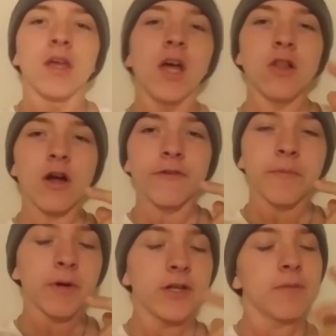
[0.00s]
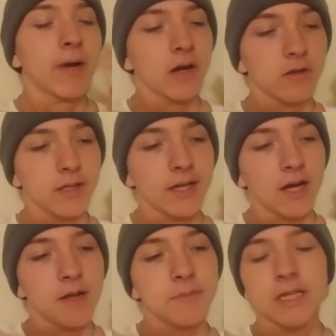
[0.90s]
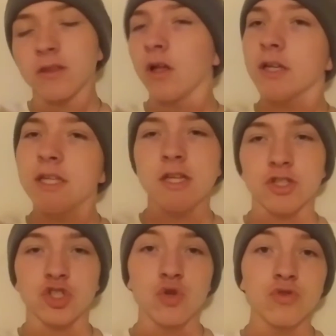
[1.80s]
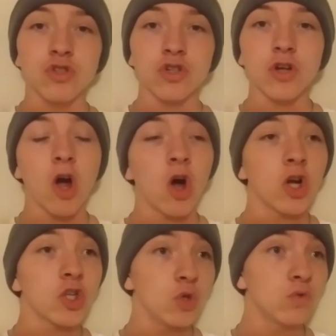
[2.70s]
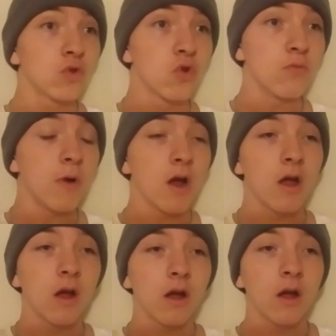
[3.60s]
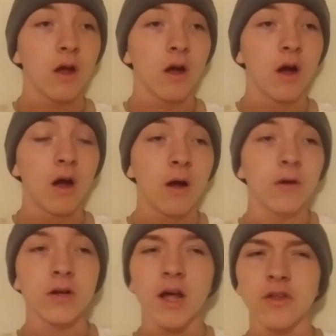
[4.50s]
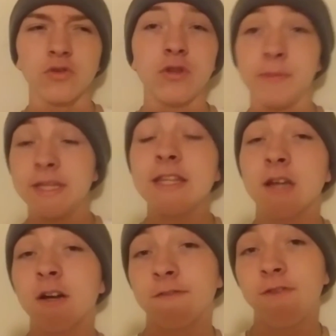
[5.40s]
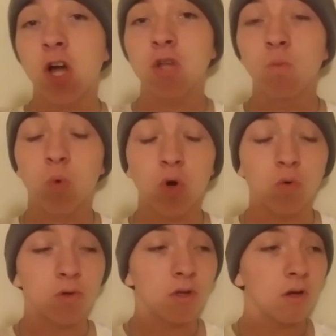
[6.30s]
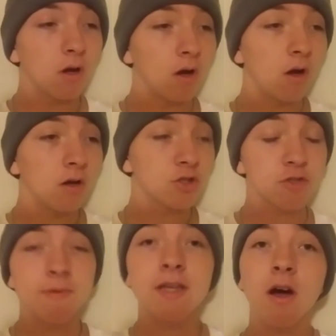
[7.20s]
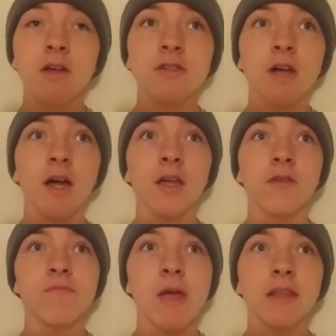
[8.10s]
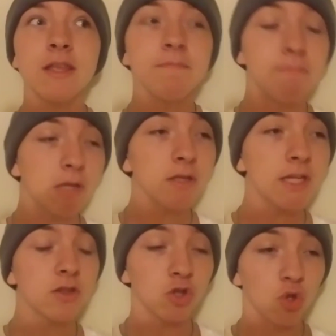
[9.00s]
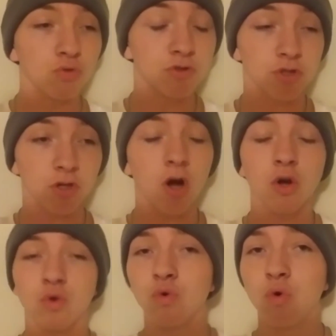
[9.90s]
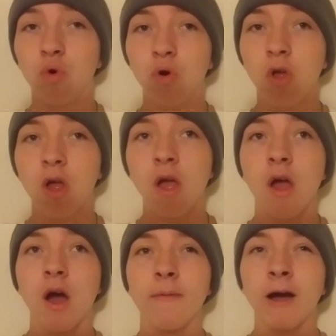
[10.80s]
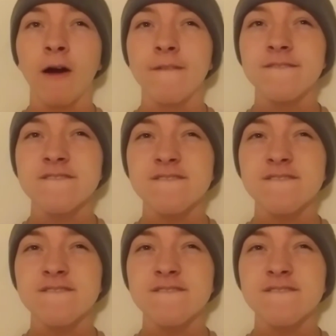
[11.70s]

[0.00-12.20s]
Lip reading: Hello, everybody. Apparently, I am the luckiest user on YouTube. Or not YouTube, in the entire fucking world. Just because I have made the billionth user on Google about